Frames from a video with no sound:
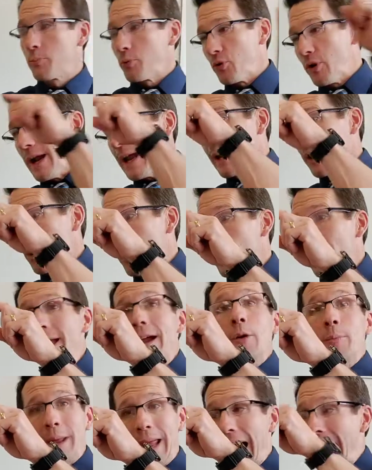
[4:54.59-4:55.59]
praying on
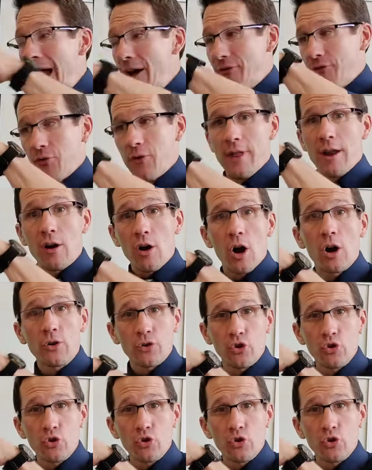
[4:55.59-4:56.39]
their behalf for their heart